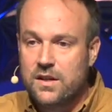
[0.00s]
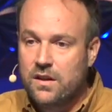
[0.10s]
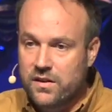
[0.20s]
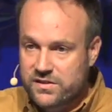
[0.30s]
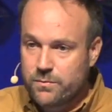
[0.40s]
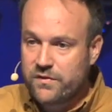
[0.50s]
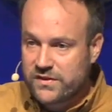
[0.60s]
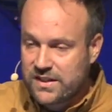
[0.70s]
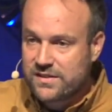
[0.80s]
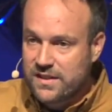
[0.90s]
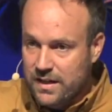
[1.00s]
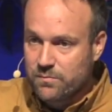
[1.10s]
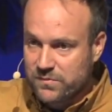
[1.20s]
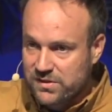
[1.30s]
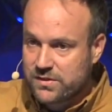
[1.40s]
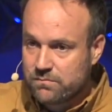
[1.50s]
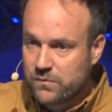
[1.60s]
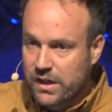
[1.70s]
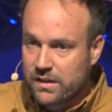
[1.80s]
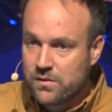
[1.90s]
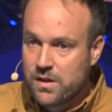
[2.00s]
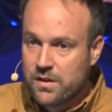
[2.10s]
are some of his kids' names, okay?